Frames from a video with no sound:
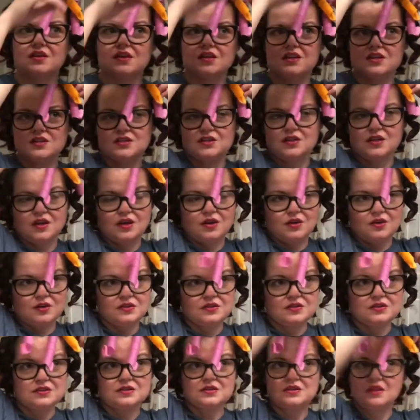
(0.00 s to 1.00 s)
So
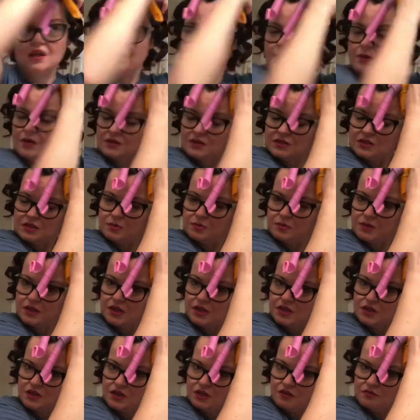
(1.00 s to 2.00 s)
I posted a
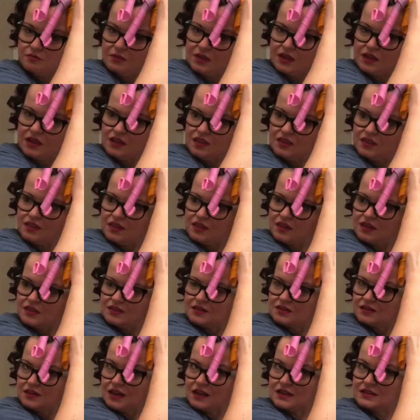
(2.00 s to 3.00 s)
picture of me in these
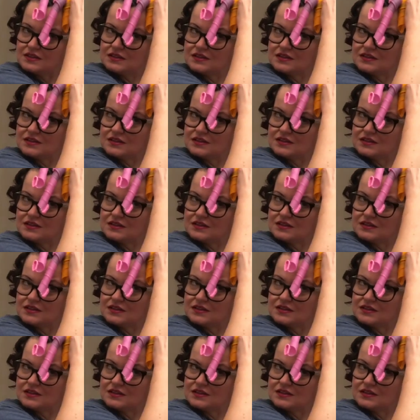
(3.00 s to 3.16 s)
last